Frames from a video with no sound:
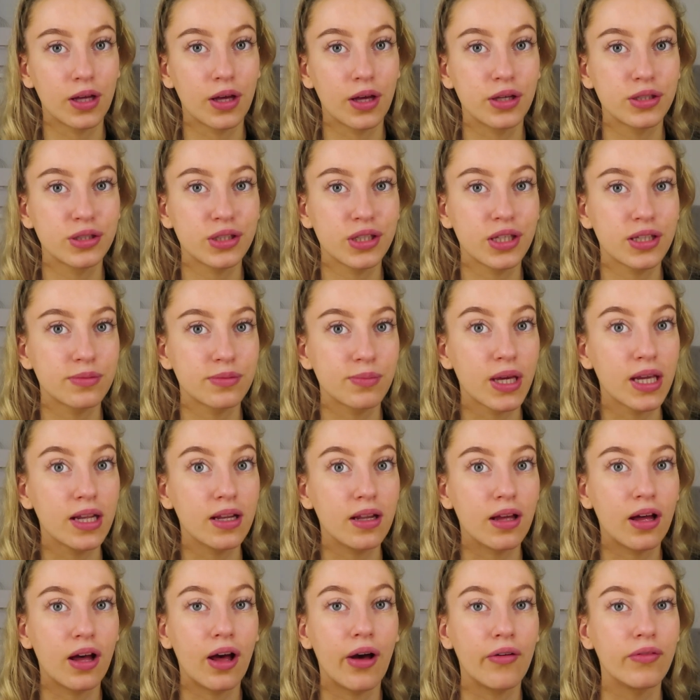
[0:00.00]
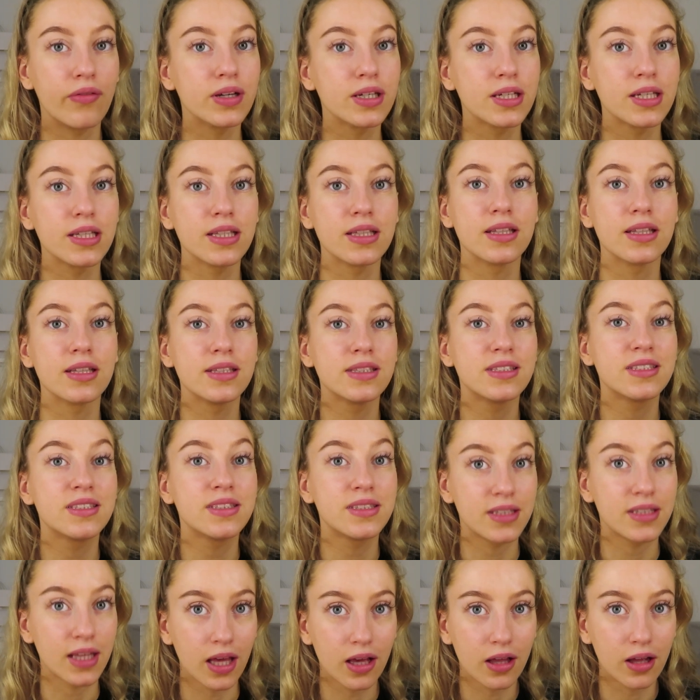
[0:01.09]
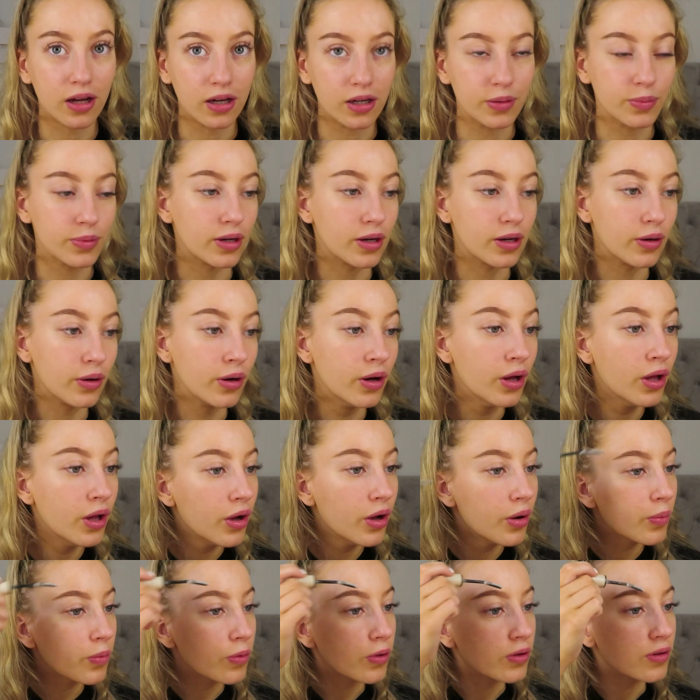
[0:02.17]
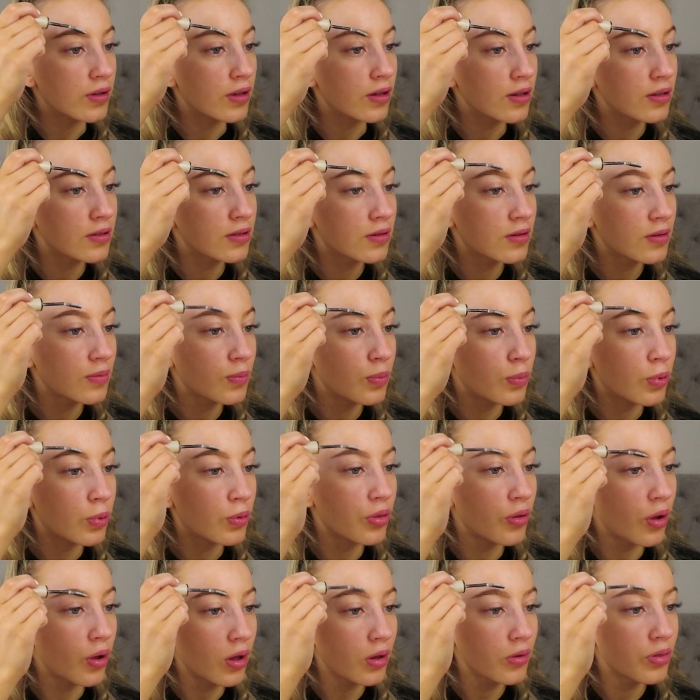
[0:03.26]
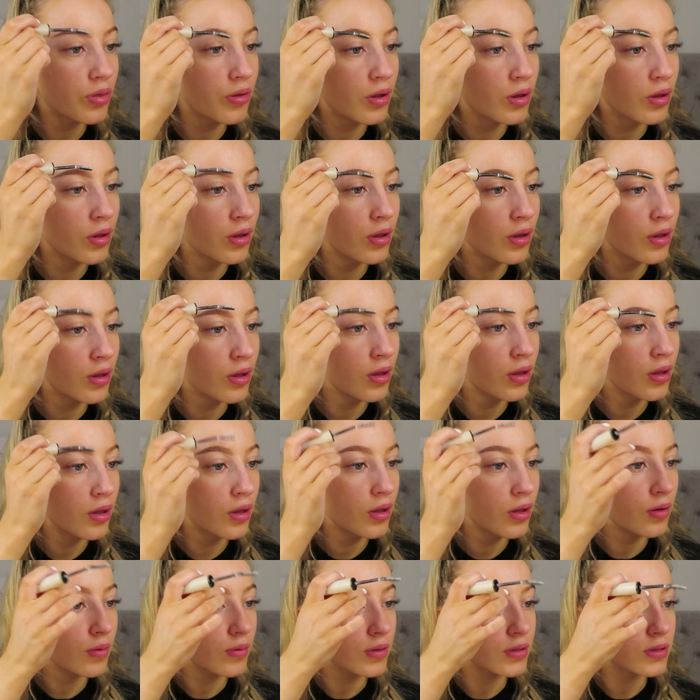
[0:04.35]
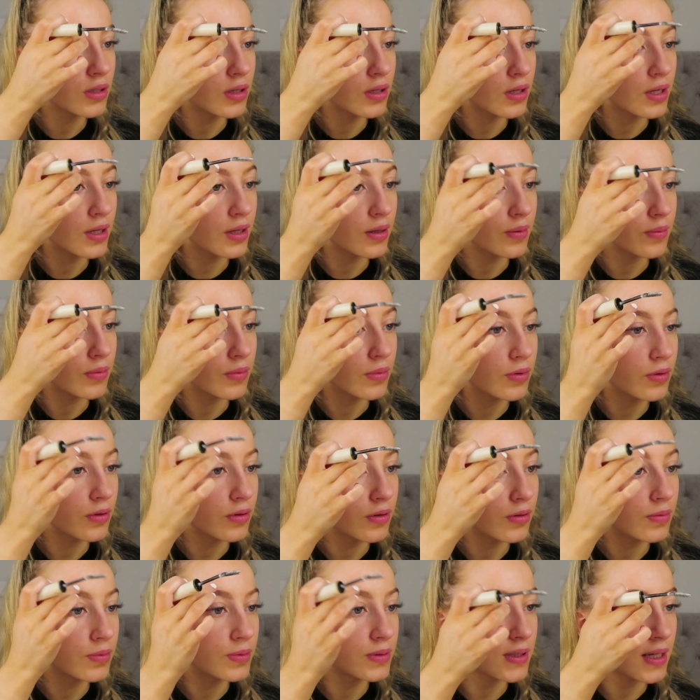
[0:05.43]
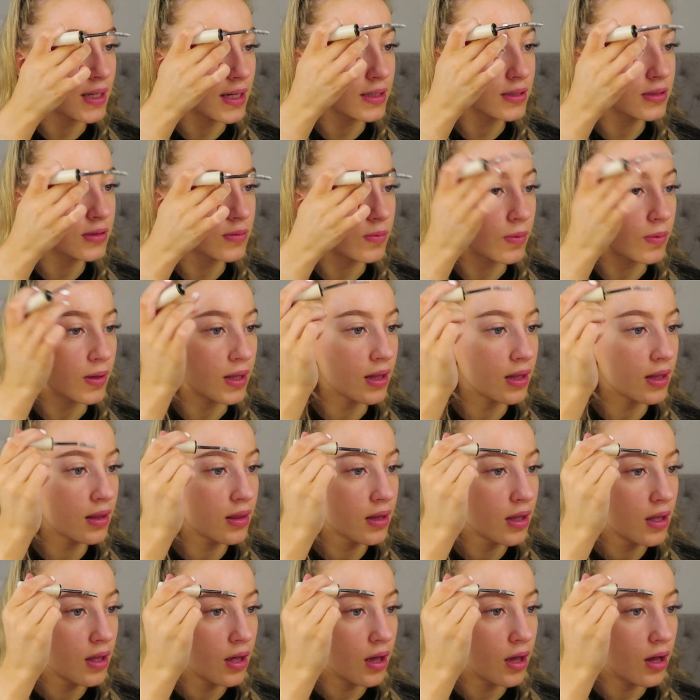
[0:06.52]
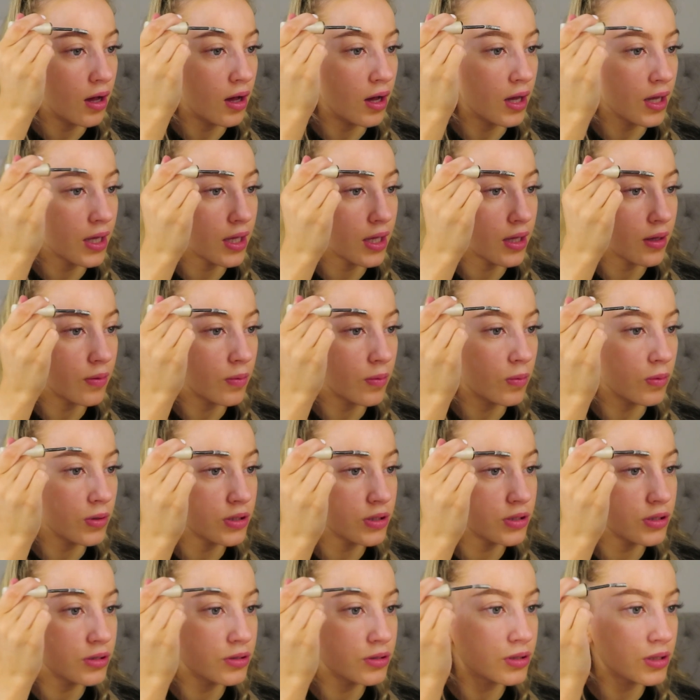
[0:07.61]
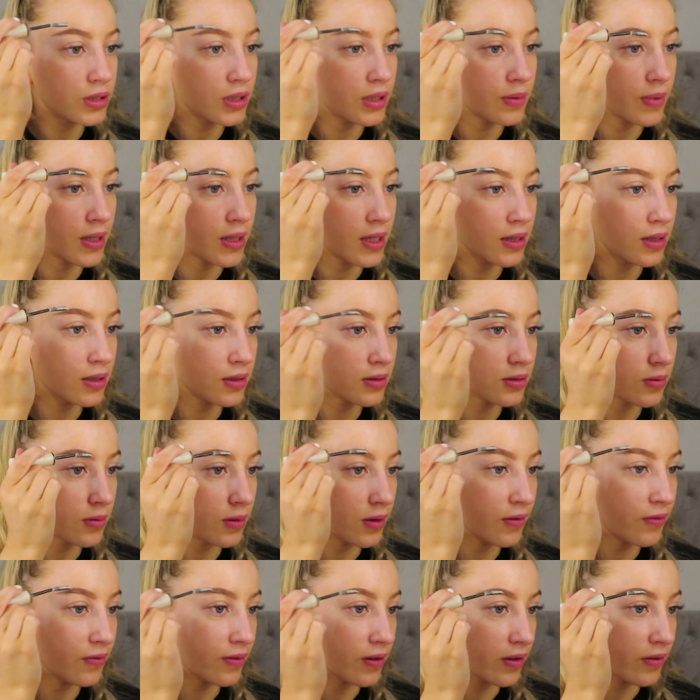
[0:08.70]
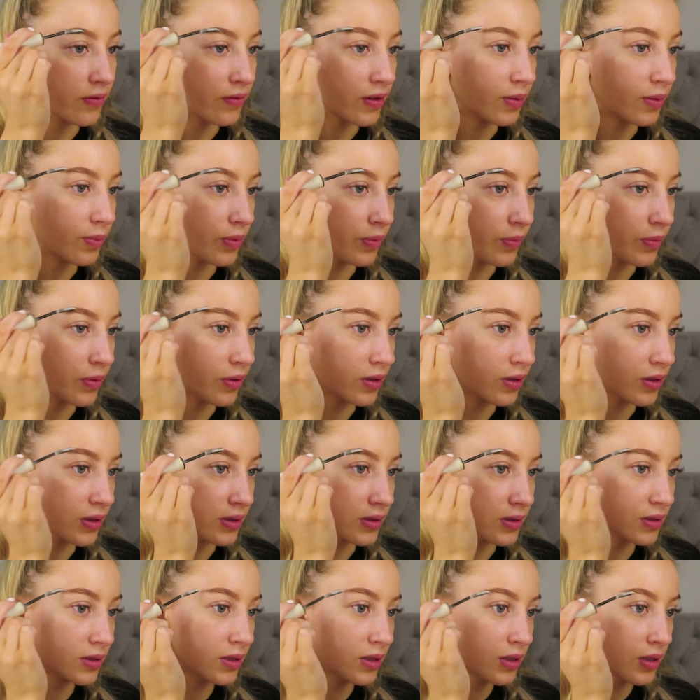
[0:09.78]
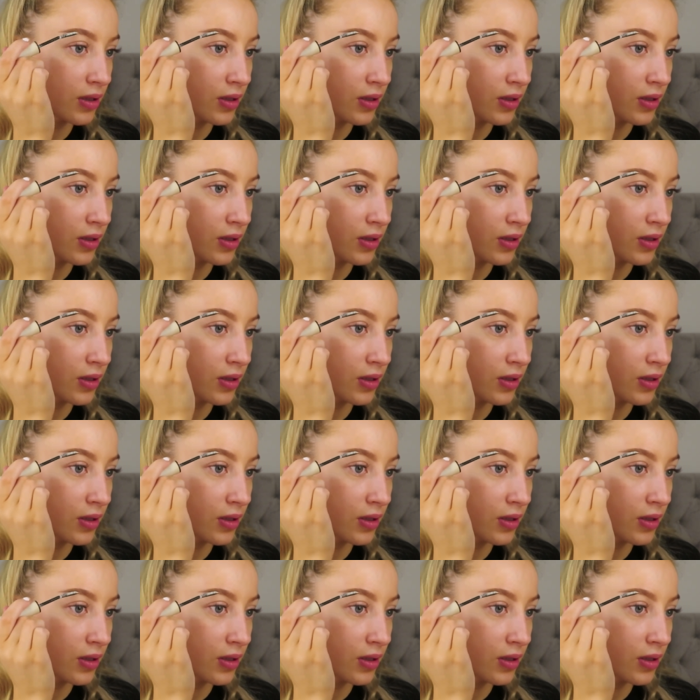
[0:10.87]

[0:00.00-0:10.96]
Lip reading: her, she has made a fucking sick eyebrow product which I am obsessed with. I would usually make this quite fluffy, but because